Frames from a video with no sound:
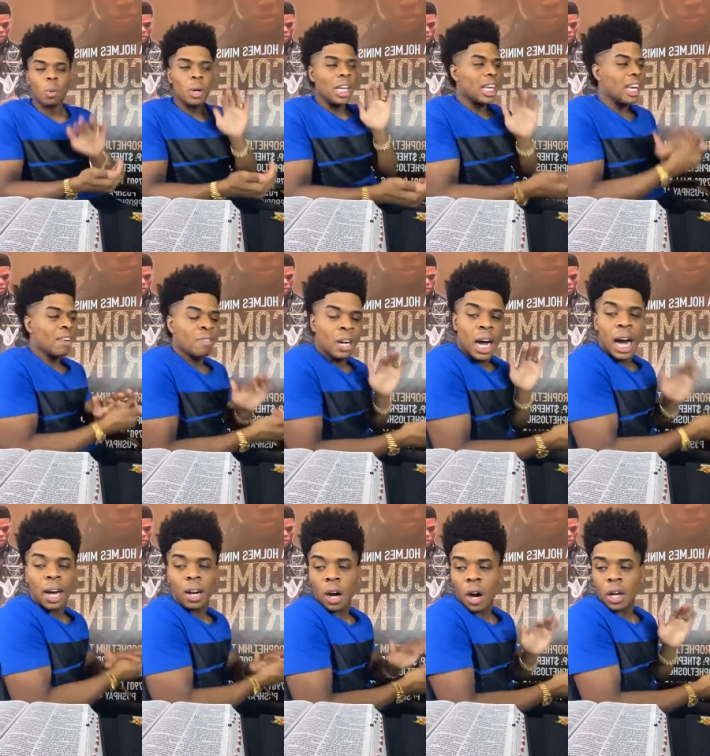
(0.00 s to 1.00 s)
We give
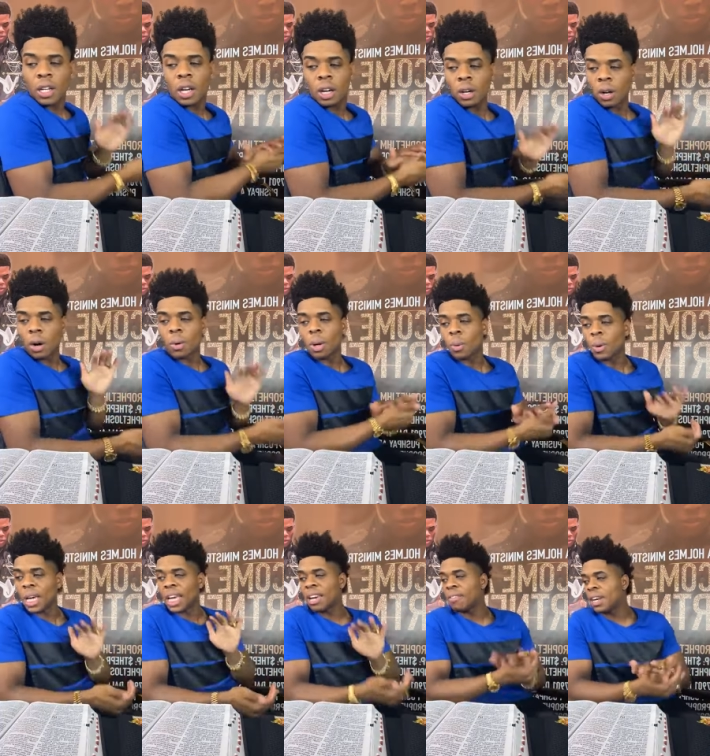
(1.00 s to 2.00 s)
God all the glory.
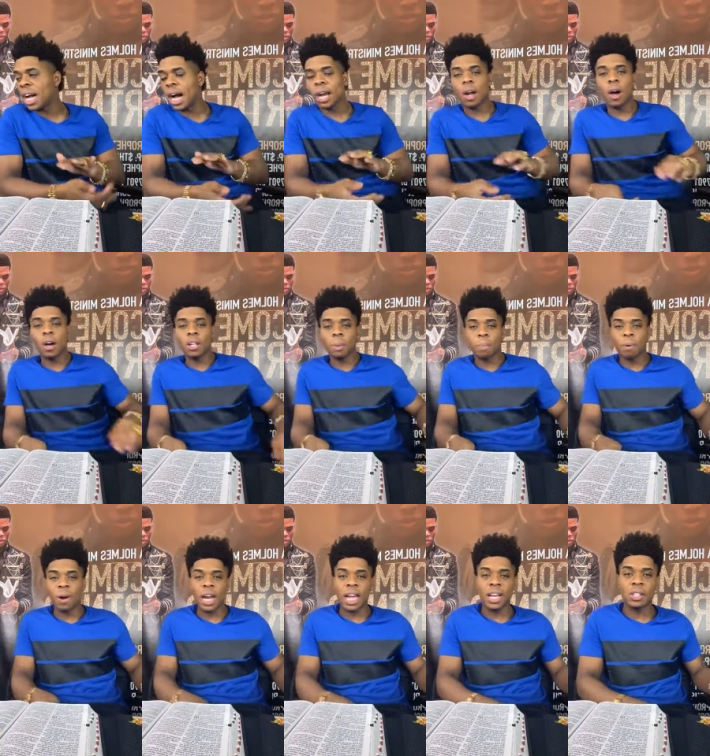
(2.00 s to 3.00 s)
We give God all the
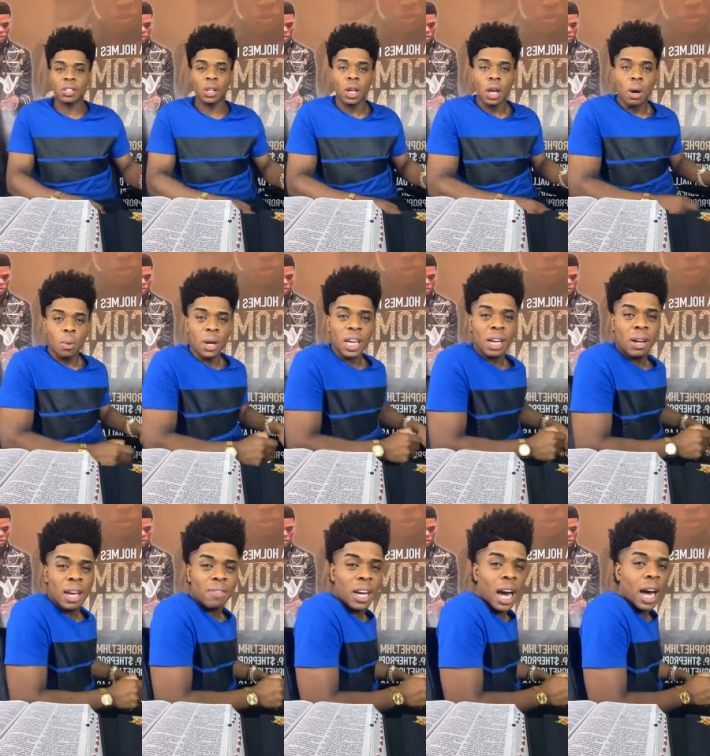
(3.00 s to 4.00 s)
praise. We
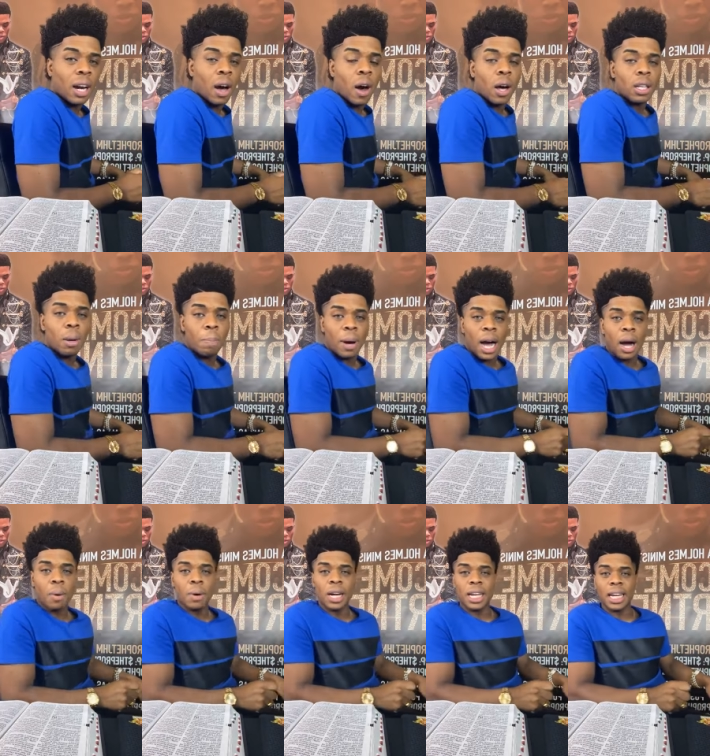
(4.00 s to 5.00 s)
give God all the
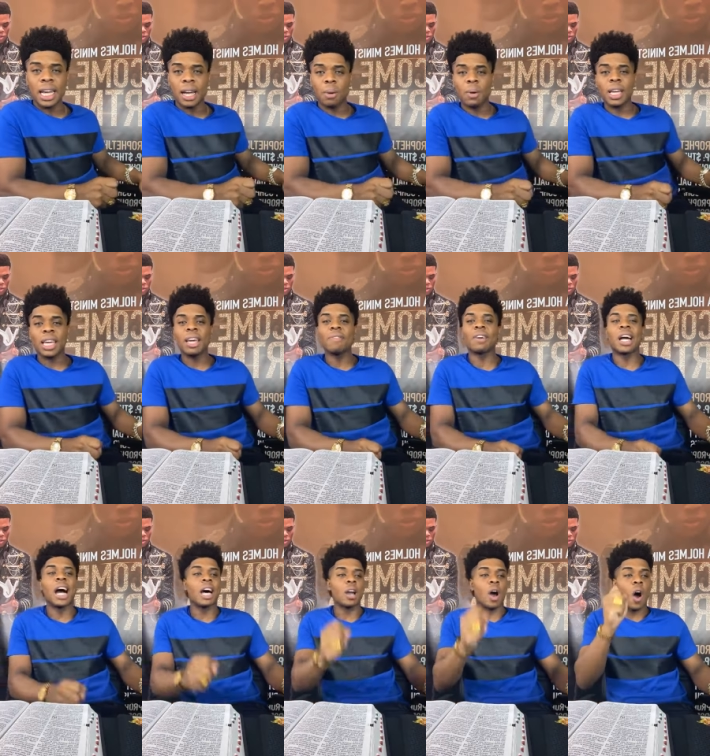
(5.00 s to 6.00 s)
power in here. We give
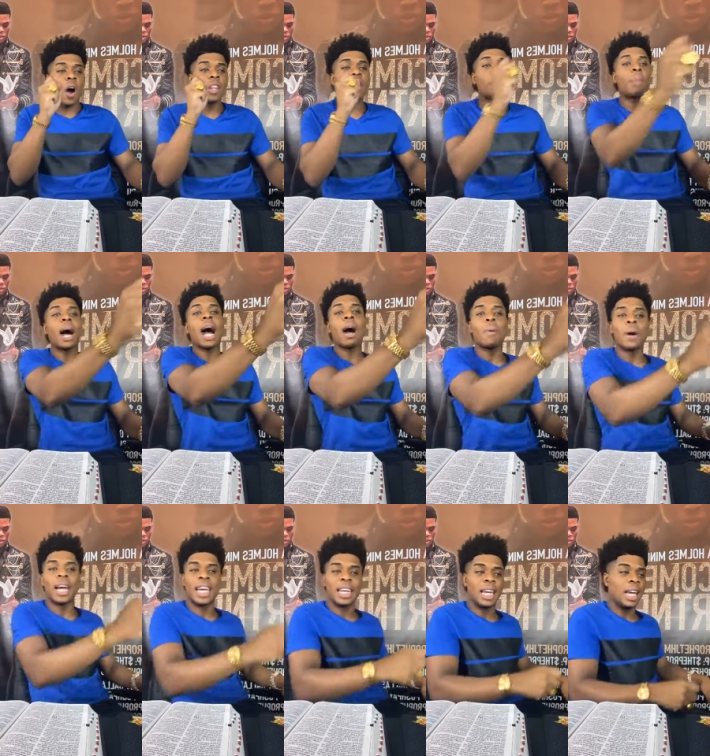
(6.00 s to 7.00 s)
God all the
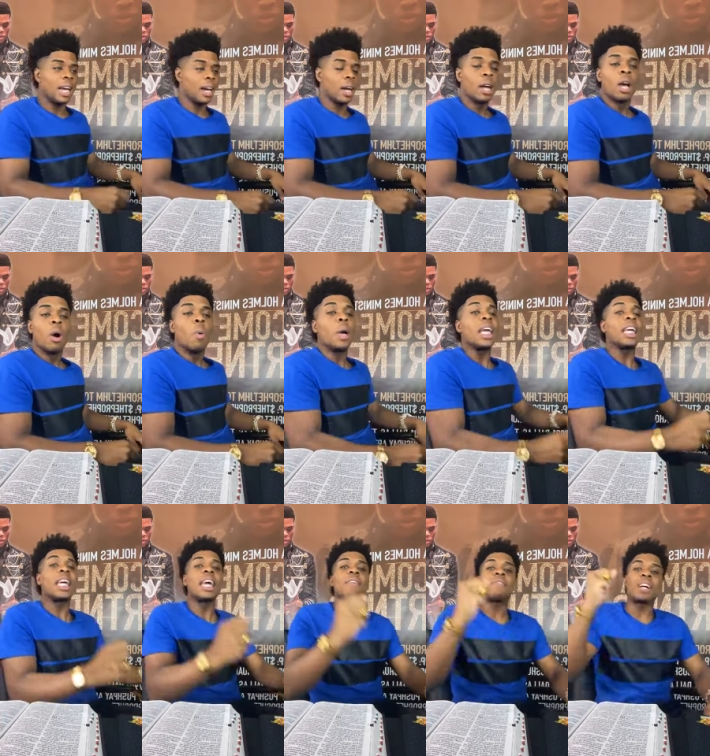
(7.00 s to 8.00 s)
power in here. We
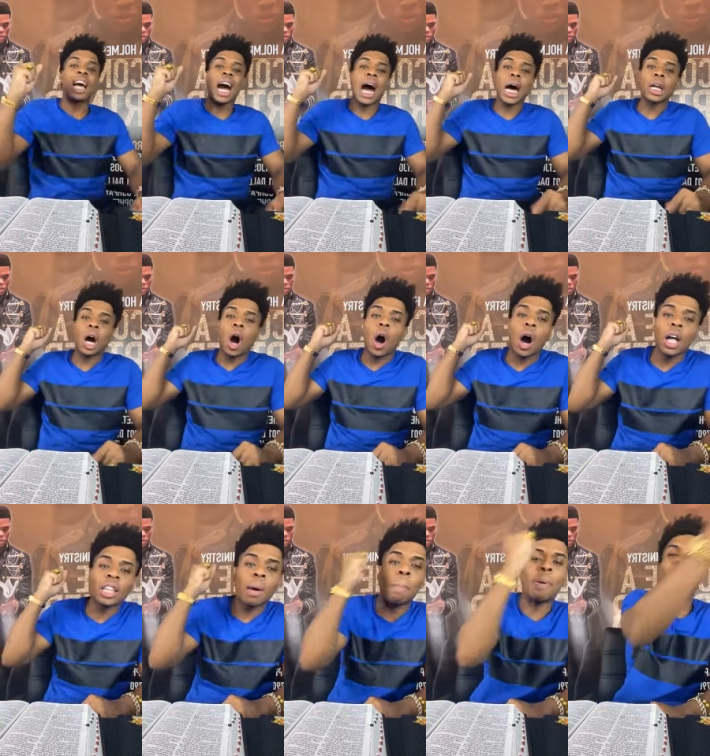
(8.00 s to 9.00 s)
give God
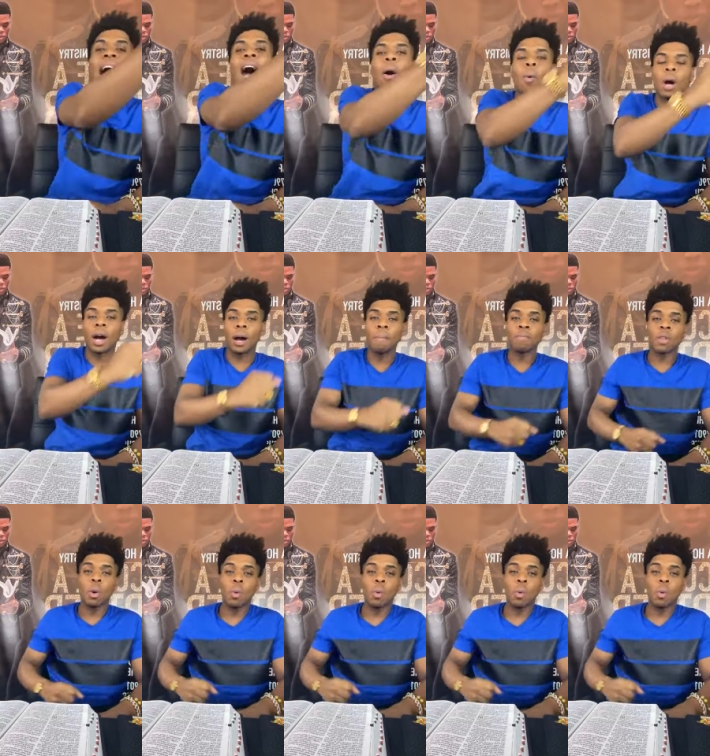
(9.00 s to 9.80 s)
all the power.